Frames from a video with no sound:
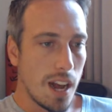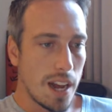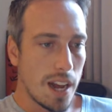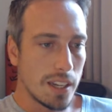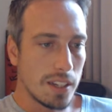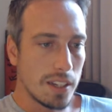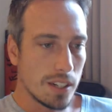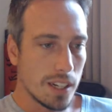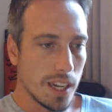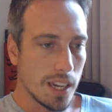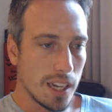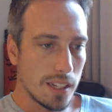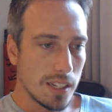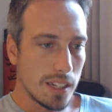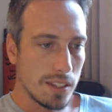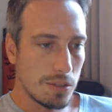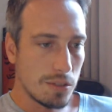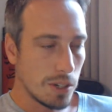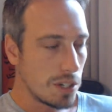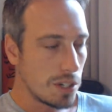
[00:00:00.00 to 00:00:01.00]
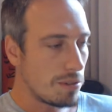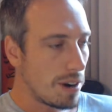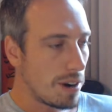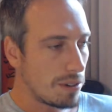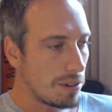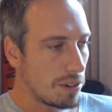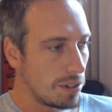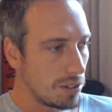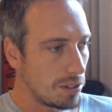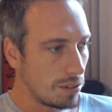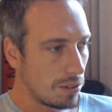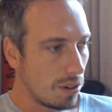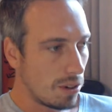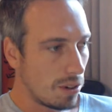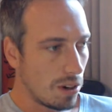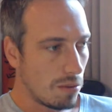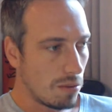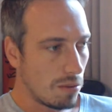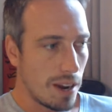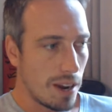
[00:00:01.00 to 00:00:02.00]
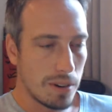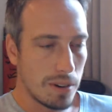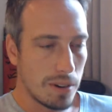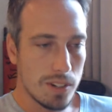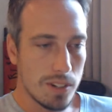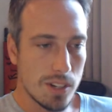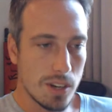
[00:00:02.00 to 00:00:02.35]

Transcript: I could get Twitch revenue or whatever.